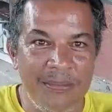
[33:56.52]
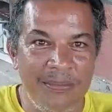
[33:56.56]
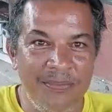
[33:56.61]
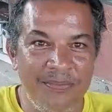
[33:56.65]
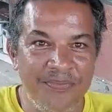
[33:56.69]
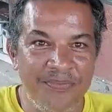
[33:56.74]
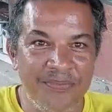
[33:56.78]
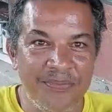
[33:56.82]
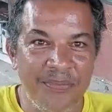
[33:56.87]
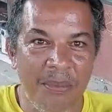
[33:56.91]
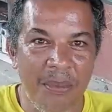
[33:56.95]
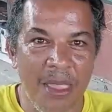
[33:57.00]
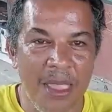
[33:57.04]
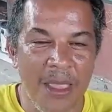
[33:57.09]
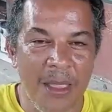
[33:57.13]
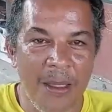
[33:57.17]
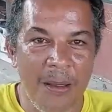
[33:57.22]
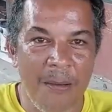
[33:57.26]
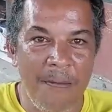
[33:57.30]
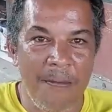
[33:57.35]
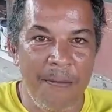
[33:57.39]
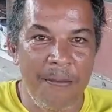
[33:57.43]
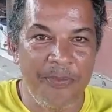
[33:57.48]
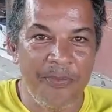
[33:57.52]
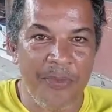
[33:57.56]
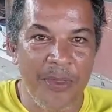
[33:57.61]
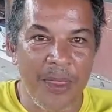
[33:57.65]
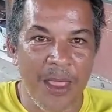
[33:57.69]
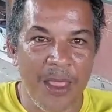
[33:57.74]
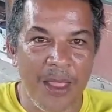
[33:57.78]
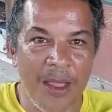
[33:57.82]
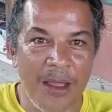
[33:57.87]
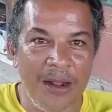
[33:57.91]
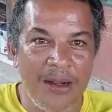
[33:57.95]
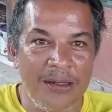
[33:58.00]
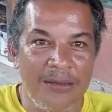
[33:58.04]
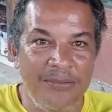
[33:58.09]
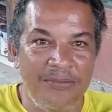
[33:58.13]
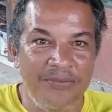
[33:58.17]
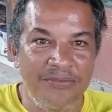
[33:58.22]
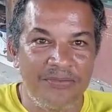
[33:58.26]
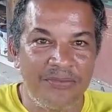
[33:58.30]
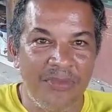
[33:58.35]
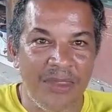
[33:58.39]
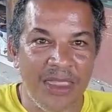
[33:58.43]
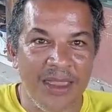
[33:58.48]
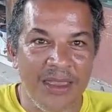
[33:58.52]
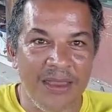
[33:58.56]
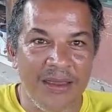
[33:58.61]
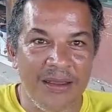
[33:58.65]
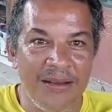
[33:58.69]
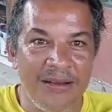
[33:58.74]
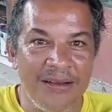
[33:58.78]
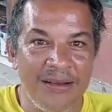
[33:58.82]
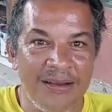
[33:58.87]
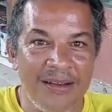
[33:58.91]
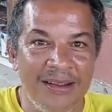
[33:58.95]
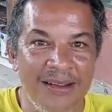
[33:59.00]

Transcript: worked so hard whole day, it went up red and come back green, you know.